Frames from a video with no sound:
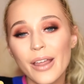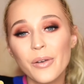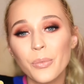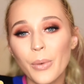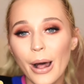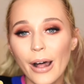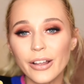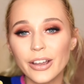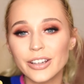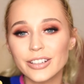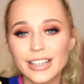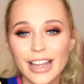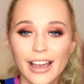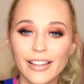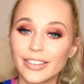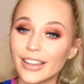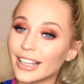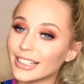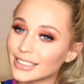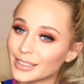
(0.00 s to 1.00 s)
and while you're
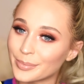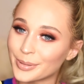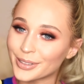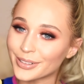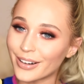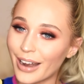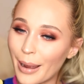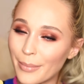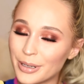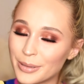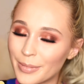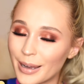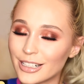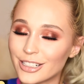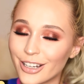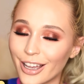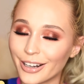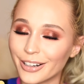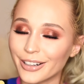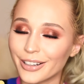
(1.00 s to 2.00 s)
down there, subscribe to my
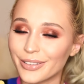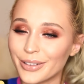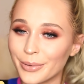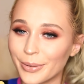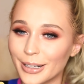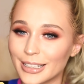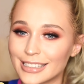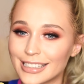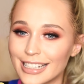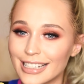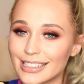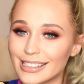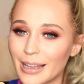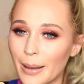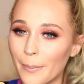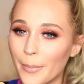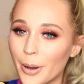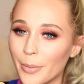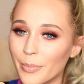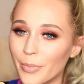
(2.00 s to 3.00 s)
channel if you want to see
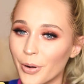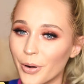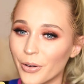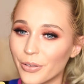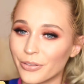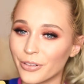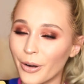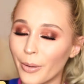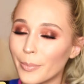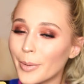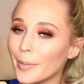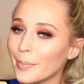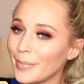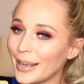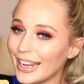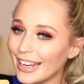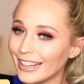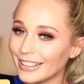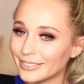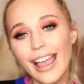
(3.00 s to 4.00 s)
some more from
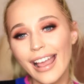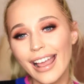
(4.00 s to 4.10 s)
me,